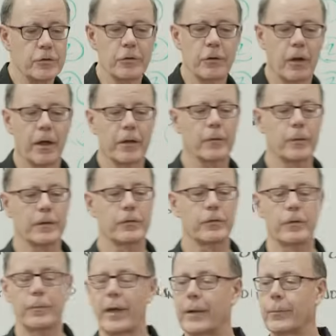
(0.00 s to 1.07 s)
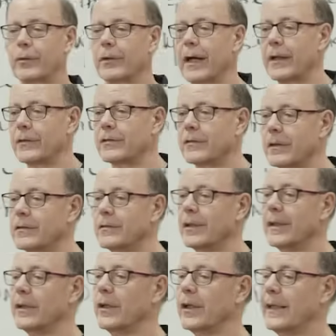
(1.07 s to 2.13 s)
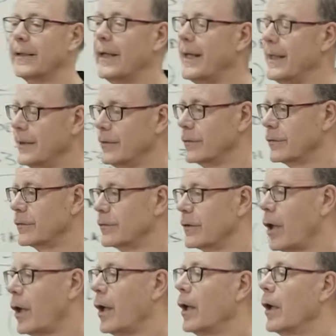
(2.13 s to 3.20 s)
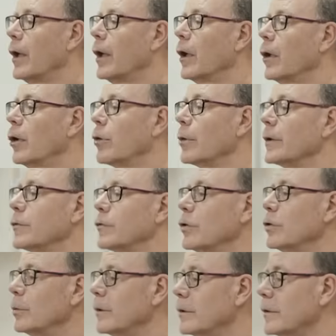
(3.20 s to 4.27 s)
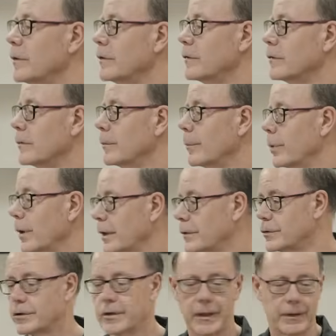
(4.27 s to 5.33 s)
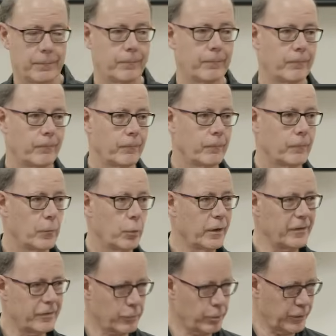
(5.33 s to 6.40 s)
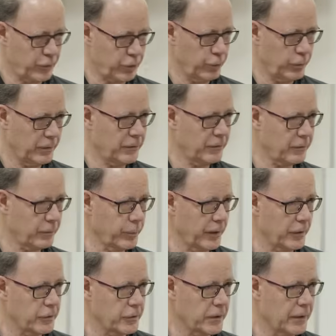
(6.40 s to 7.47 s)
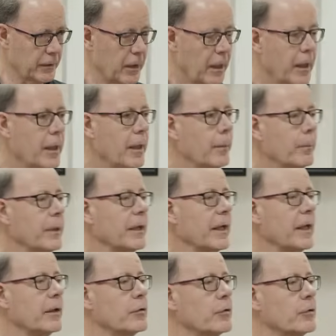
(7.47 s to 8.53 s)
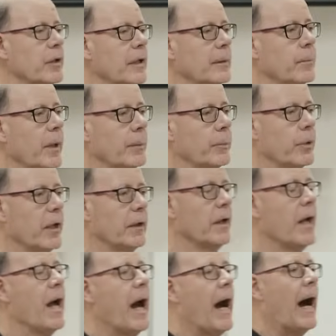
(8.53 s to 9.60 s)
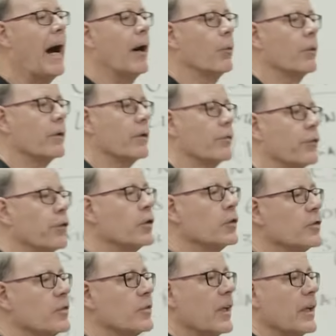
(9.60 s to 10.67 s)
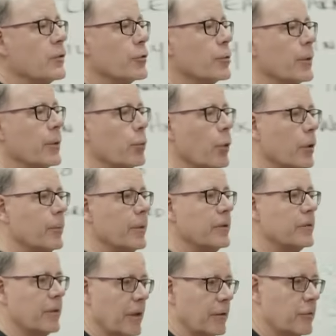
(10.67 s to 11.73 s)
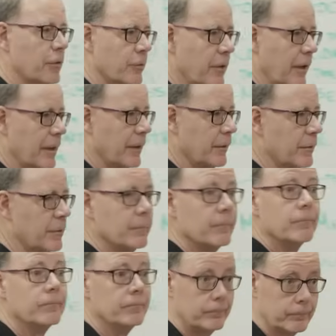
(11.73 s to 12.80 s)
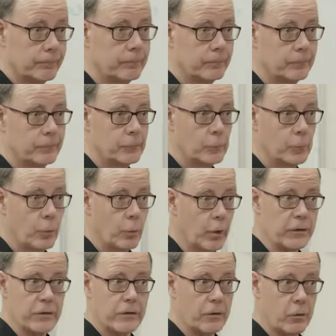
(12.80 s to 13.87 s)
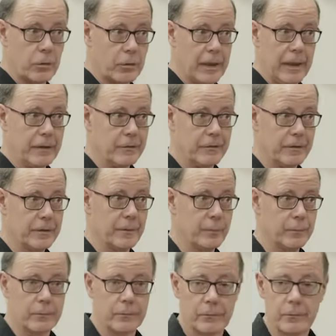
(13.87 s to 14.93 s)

you know all the way through the Bible, God says he hates gratuitous bloodshed. What is gratuitous bloodshed? Being entertained by blood. How were the first century Romans entertained? What's the whole Colosseum?